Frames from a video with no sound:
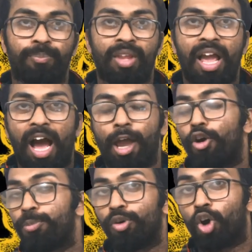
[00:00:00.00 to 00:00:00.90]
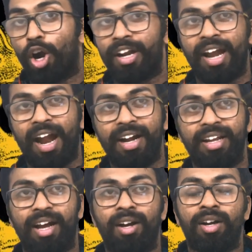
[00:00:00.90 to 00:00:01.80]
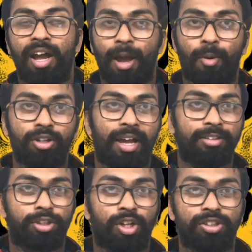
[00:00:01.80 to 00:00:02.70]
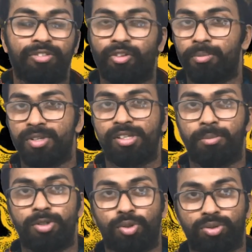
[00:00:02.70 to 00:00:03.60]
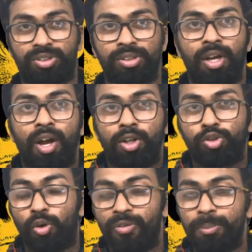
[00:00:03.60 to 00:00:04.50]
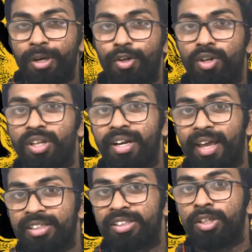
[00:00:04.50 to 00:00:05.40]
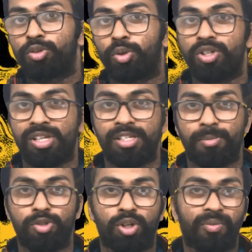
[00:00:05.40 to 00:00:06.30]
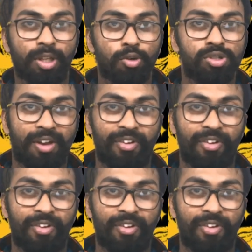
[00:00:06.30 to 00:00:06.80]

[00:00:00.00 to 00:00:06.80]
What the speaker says: I hope you got an idea about the astrology from these episodes. So we'll meet you in the next Pseudoscience episode with a new sci-fi